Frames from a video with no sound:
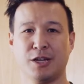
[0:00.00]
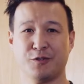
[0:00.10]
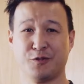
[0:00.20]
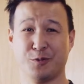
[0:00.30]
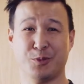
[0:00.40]

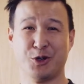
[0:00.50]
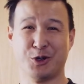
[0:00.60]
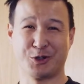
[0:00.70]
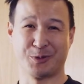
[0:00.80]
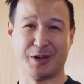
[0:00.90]
For more
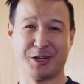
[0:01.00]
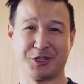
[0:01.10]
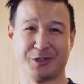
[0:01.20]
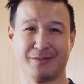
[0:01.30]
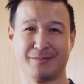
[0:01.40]

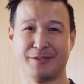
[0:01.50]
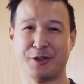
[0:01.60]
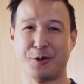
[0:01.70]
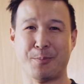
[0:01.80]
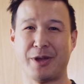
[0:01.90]
automation,
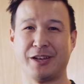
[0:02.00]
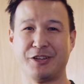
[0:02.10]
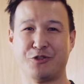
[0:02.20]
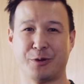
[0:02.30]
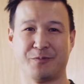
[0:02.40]
there are
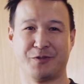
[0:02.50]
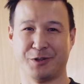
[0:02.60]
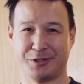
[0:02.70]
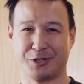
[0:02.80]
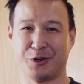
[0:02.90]
many drip
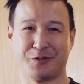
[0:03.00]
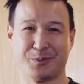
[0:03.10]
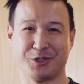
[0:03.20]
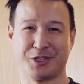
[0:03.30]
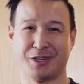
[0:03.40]
filter coffee
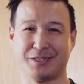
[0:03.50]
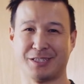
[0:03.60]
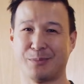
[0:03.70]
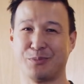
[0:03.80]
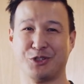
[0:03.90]
machines
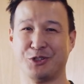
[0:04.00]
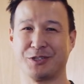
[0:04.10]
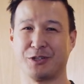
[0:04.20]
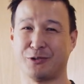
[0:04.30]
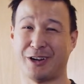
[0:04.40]
that
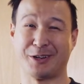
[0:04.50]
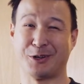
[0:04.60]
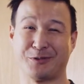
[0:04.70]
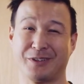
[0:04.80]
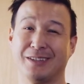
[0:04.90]
produce great coffee,